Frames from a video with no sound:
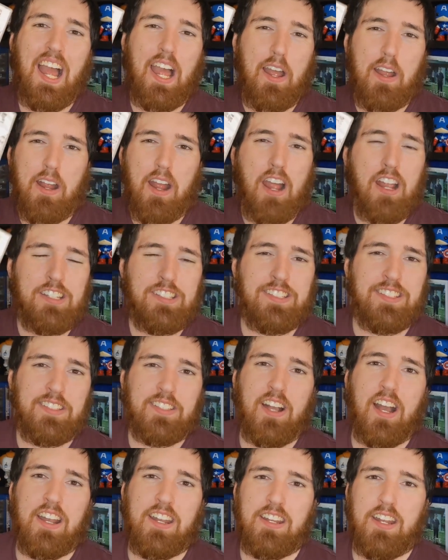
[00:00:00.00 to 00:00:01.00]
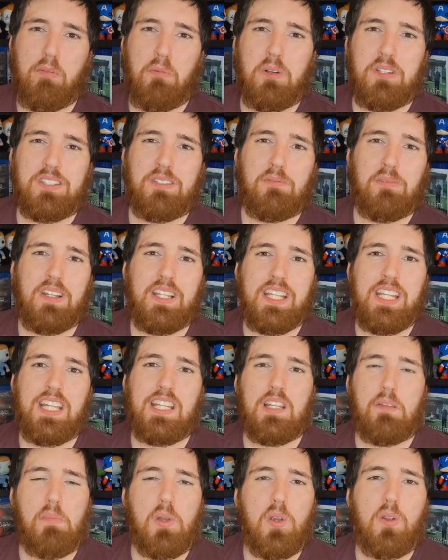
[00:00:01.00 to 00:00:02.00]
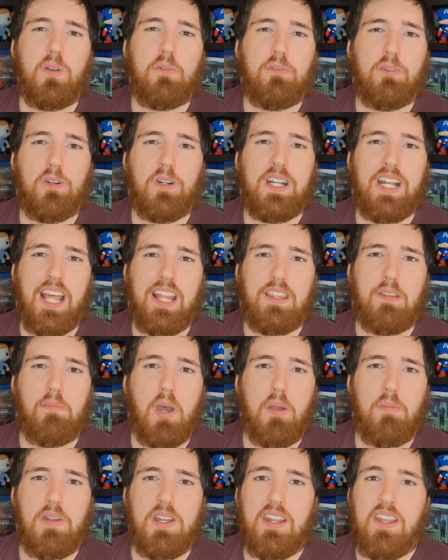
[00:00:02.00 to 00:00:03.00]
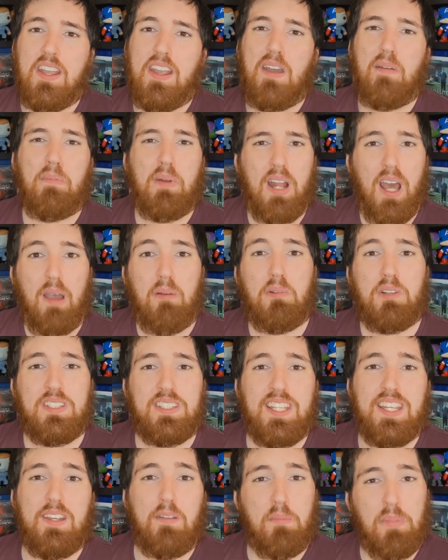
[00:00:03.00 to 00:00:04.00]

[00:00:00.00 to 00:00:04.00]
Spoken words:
I decided I wasn't really in the mood for it at the moment, but I was